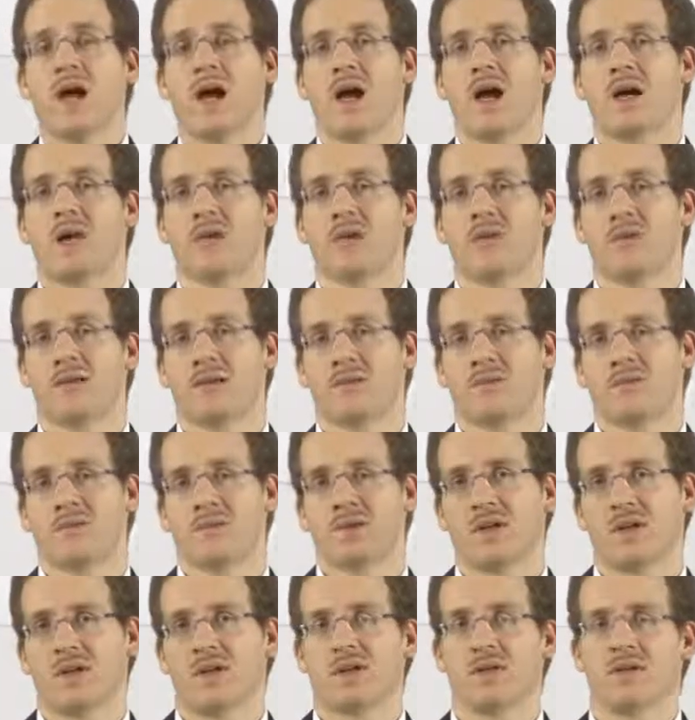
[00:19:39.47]

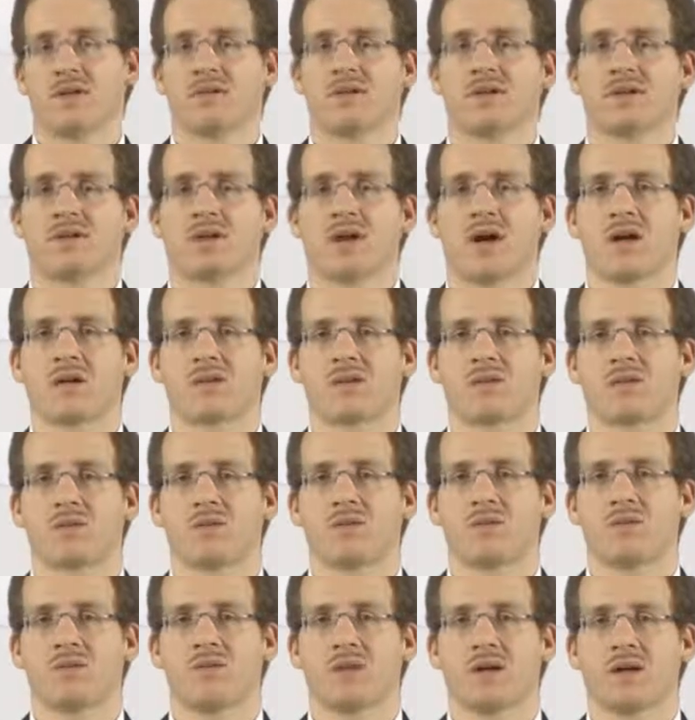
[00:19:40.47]
and take another task
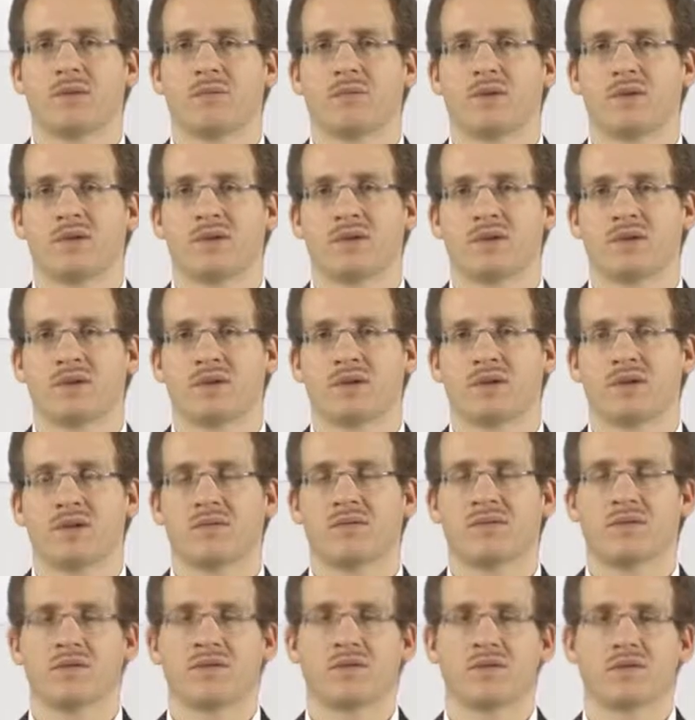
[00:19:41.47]
group and put it on
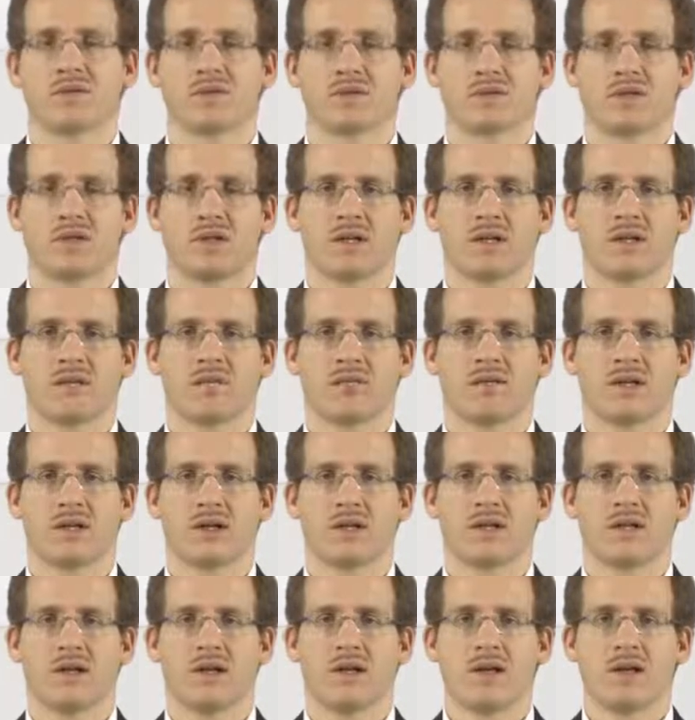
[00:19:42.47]
another node so that you
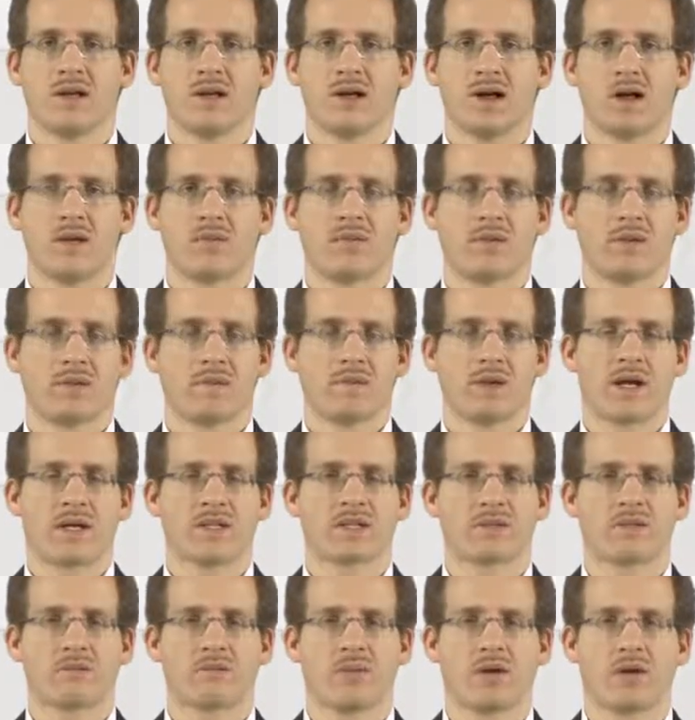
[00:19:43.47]
get the
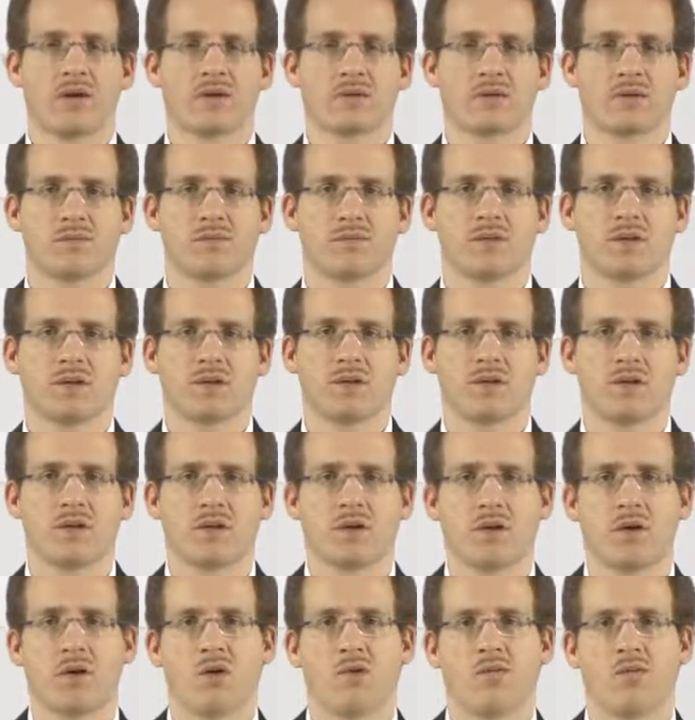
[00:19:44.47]
best possible
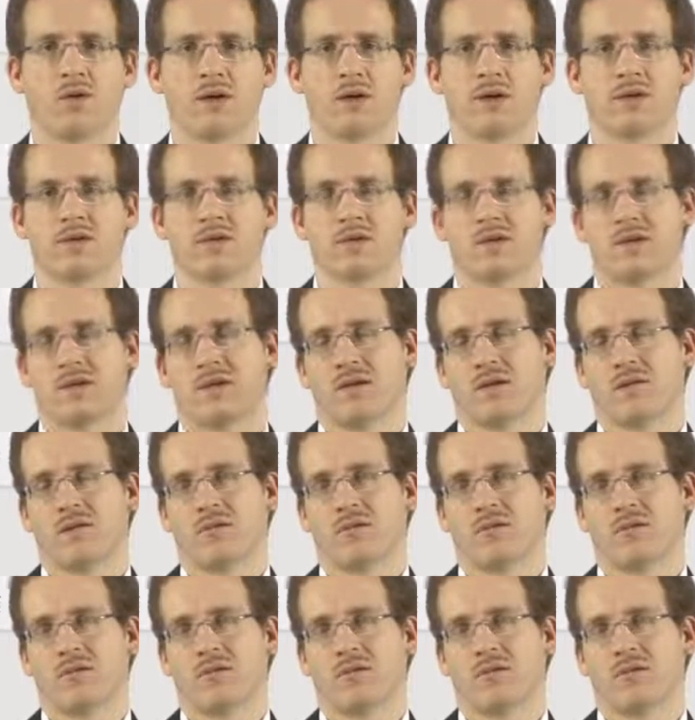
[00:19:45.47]
overhead